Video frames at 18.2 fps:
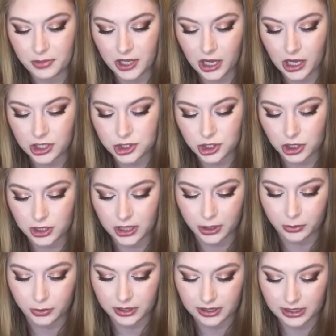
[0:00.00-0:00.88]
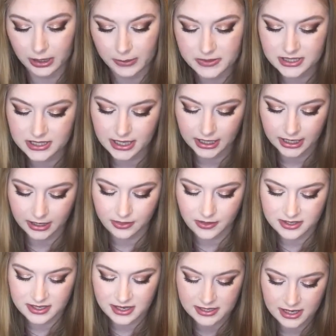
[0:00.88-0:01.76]
BH liquid lipstick, and
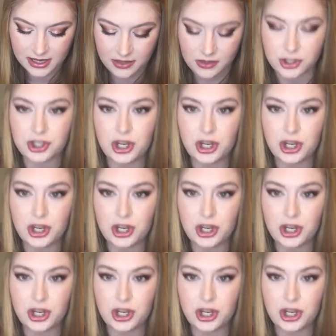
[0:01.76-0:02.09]
this is in the